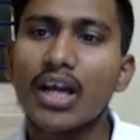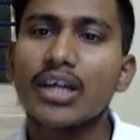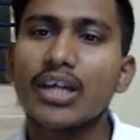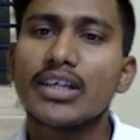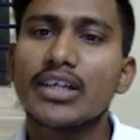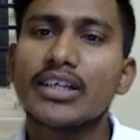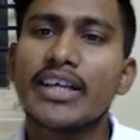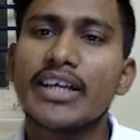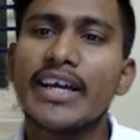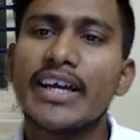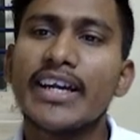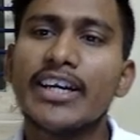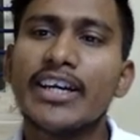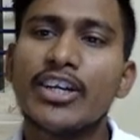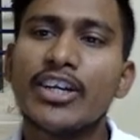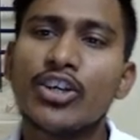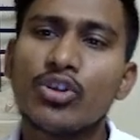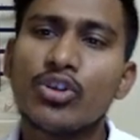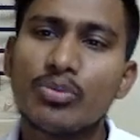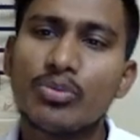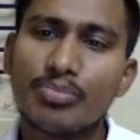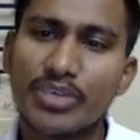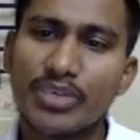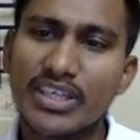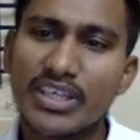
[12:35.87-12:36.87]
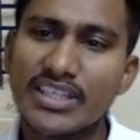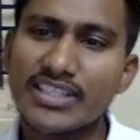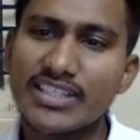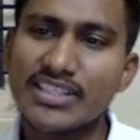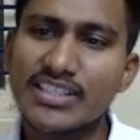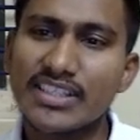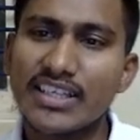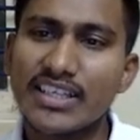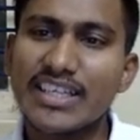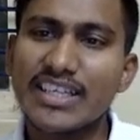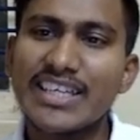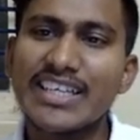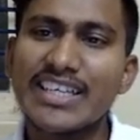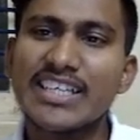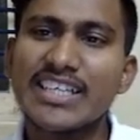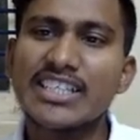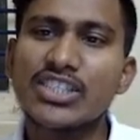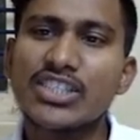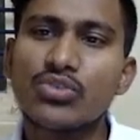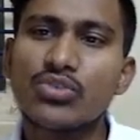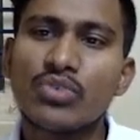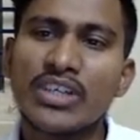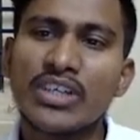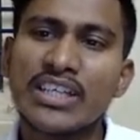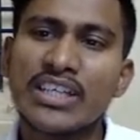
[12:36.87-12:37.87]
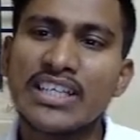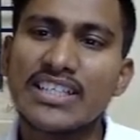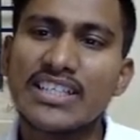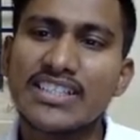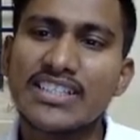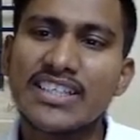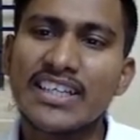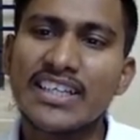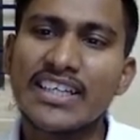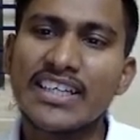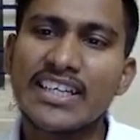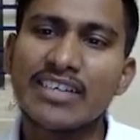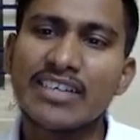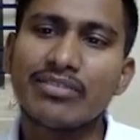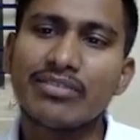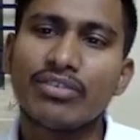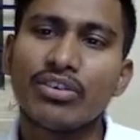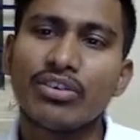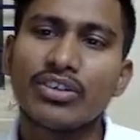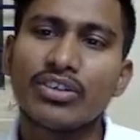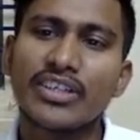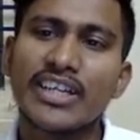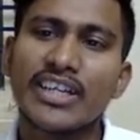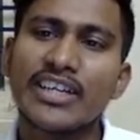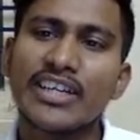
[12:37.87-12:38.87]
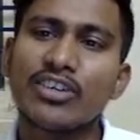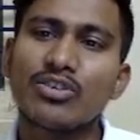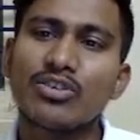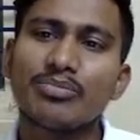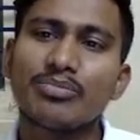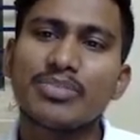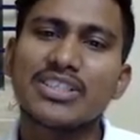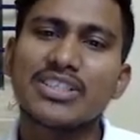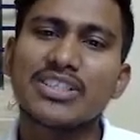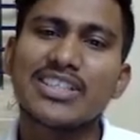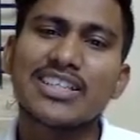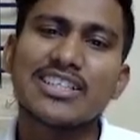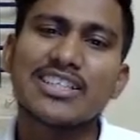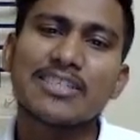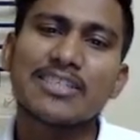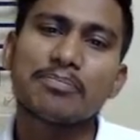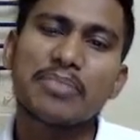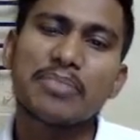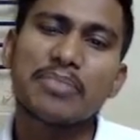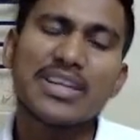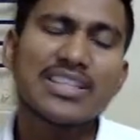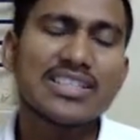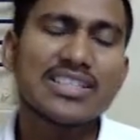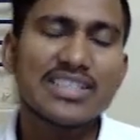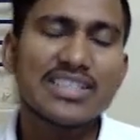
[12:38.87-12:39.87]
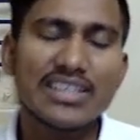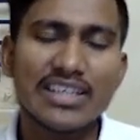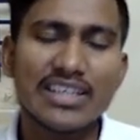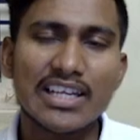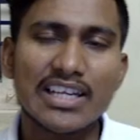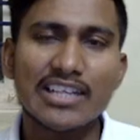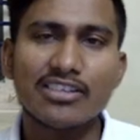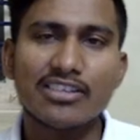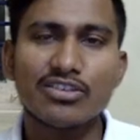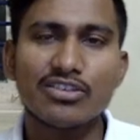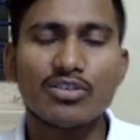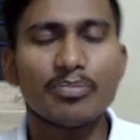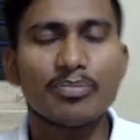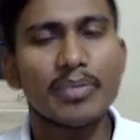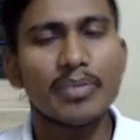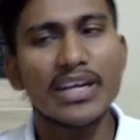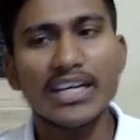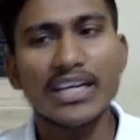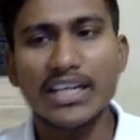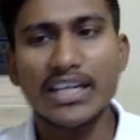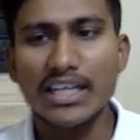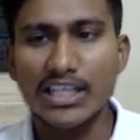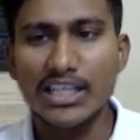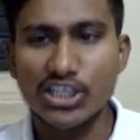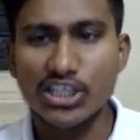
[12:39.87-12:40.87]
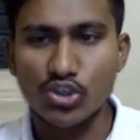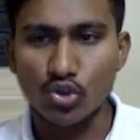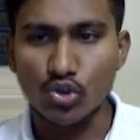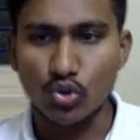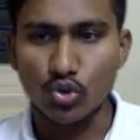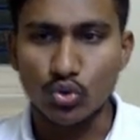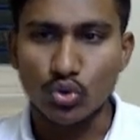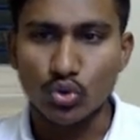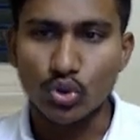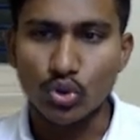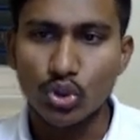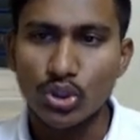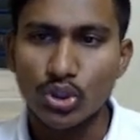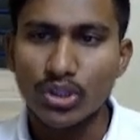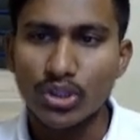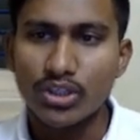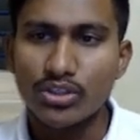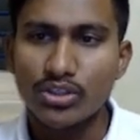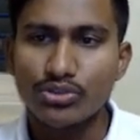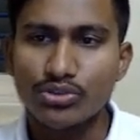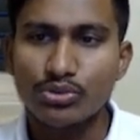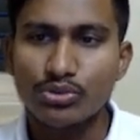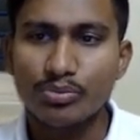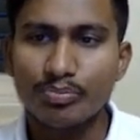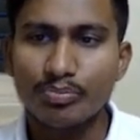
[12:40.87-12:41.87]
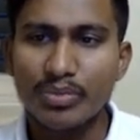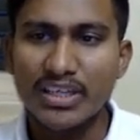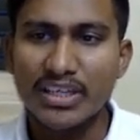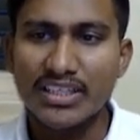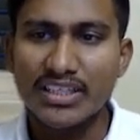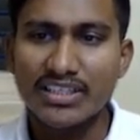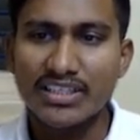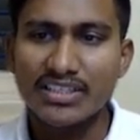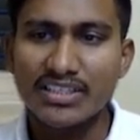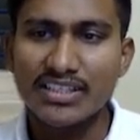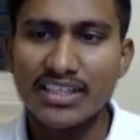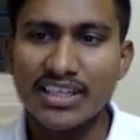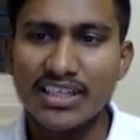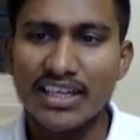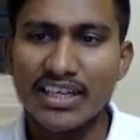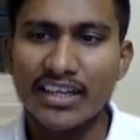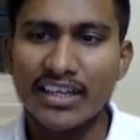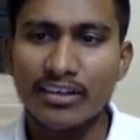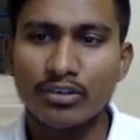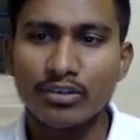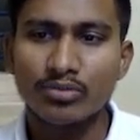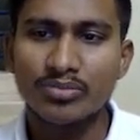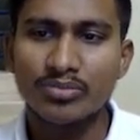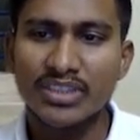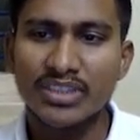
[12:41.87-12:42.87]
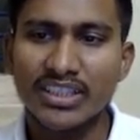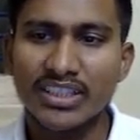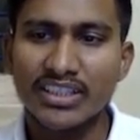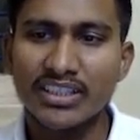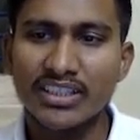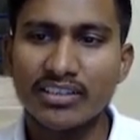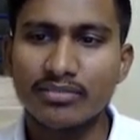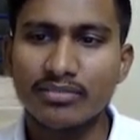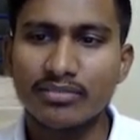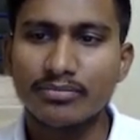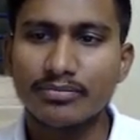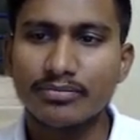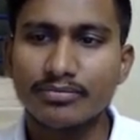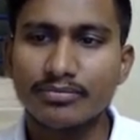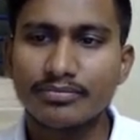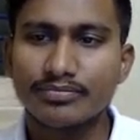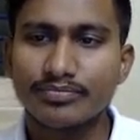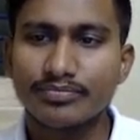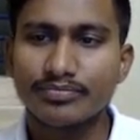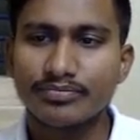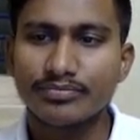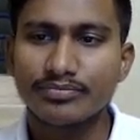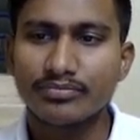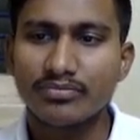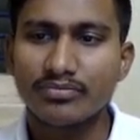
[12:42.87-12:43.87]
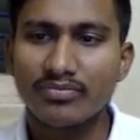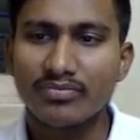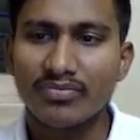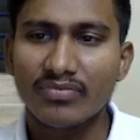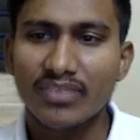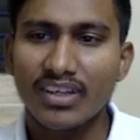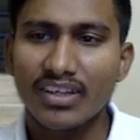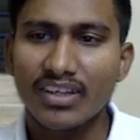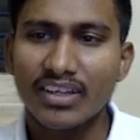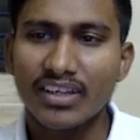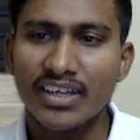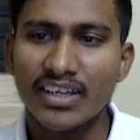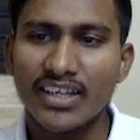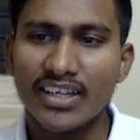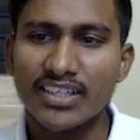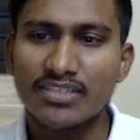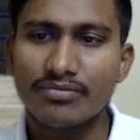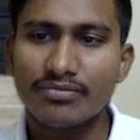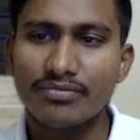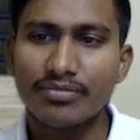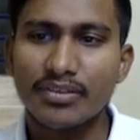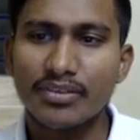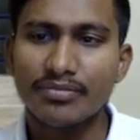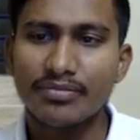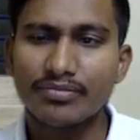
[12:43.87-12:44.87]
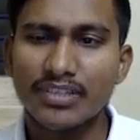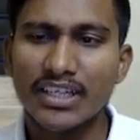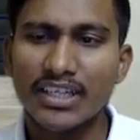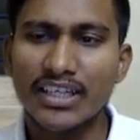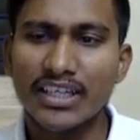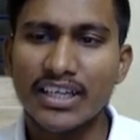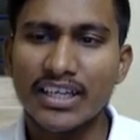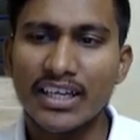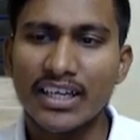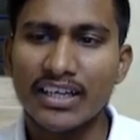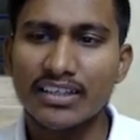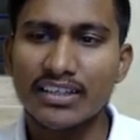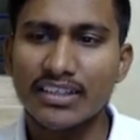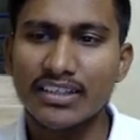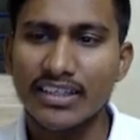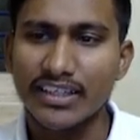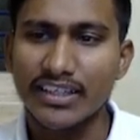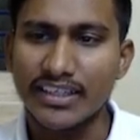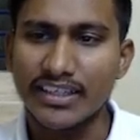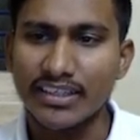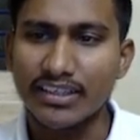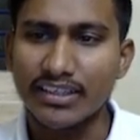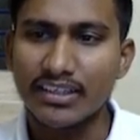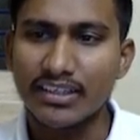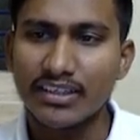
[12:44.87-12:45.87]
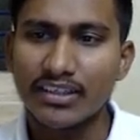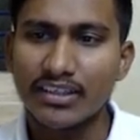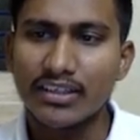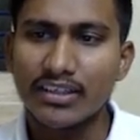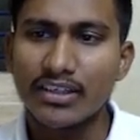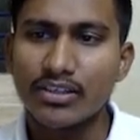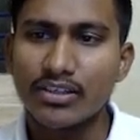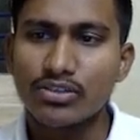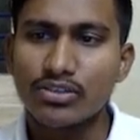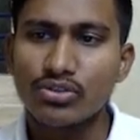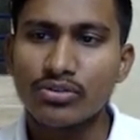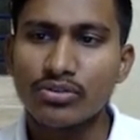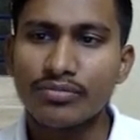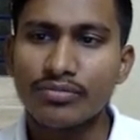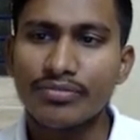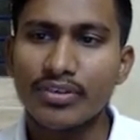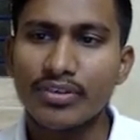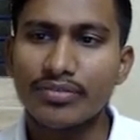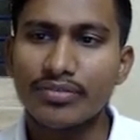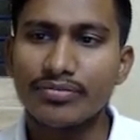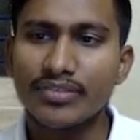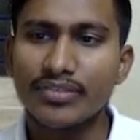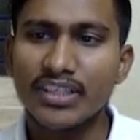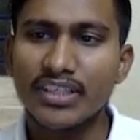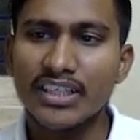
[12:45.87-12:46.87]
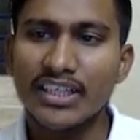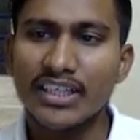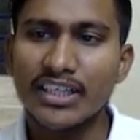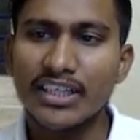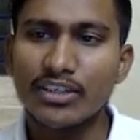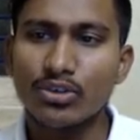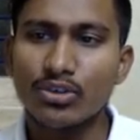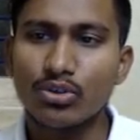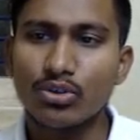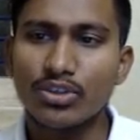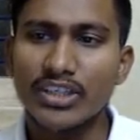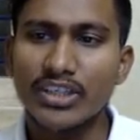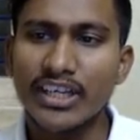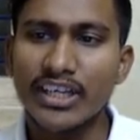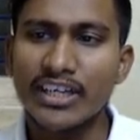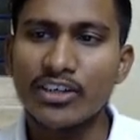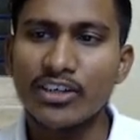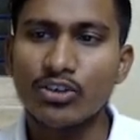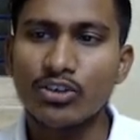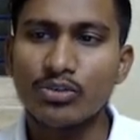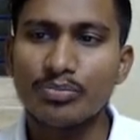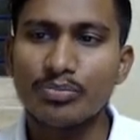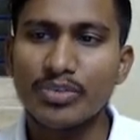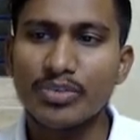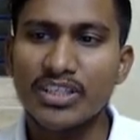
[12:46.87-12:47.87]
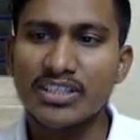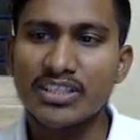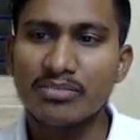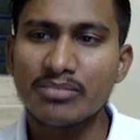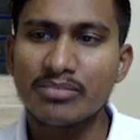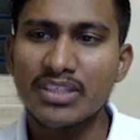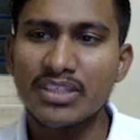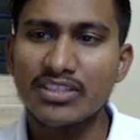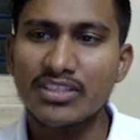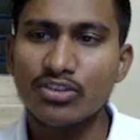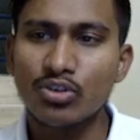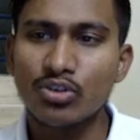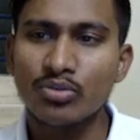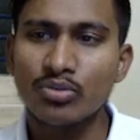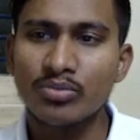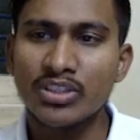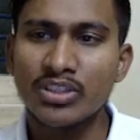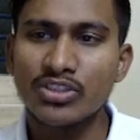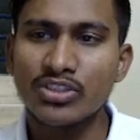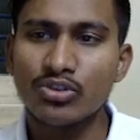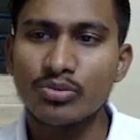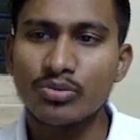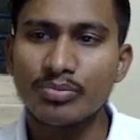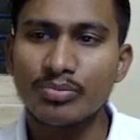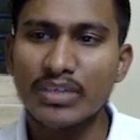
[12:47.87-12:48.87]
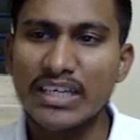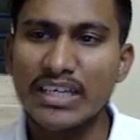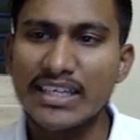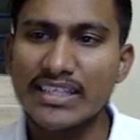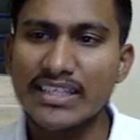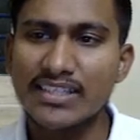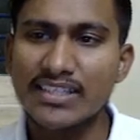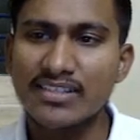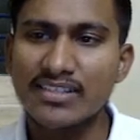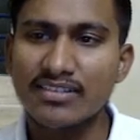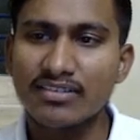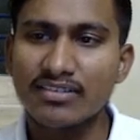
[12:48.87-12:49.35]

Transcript: 10 rupees. Each one is selling for 10 rupees. That is pencil also, pen also. So pencil are how many? Yes, 15 are there. So 15 into 10 rupees means how much rupees?